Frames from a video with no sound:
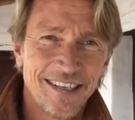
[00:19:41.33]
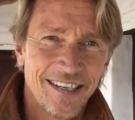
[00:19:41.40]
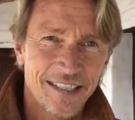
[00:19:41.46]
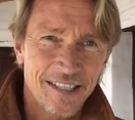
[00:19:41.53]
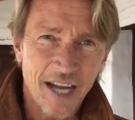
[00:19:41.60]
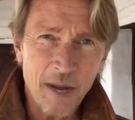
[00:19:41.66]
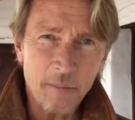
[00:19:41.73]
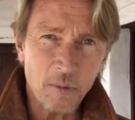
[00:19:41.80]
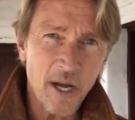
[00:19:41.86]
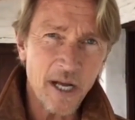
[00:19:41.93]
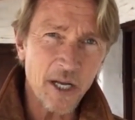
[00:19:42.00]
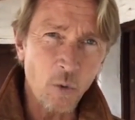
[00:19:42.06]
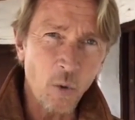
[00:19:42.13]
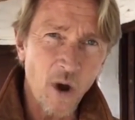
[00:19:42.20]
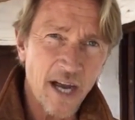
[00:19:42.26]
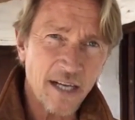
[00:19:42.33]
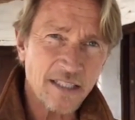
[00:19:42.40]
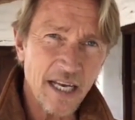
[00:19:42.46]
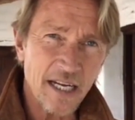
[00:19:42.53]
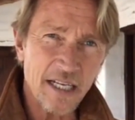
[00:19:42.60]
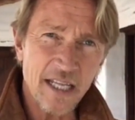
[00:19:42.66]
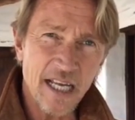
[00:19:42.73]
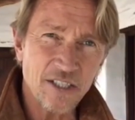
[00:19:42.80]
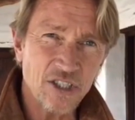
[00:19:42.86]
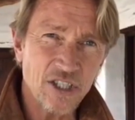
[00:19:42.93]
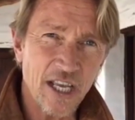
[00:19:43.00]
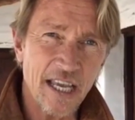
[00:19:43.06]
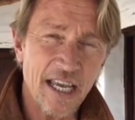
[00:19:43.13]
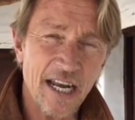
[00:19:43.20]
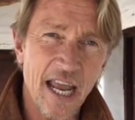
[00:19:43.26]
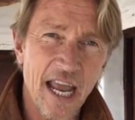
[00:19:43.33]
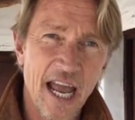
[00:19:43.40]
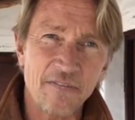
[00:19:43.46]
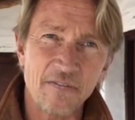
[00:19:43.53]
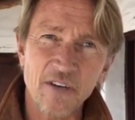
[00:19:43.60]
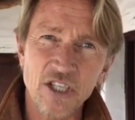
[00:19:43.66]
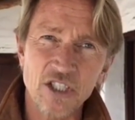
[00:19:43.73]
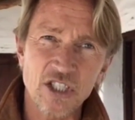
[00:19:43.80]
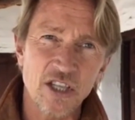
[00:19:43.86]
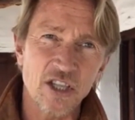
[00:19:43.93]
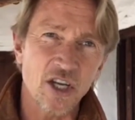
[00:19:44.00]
Tom Brady walked out in that second half and he said,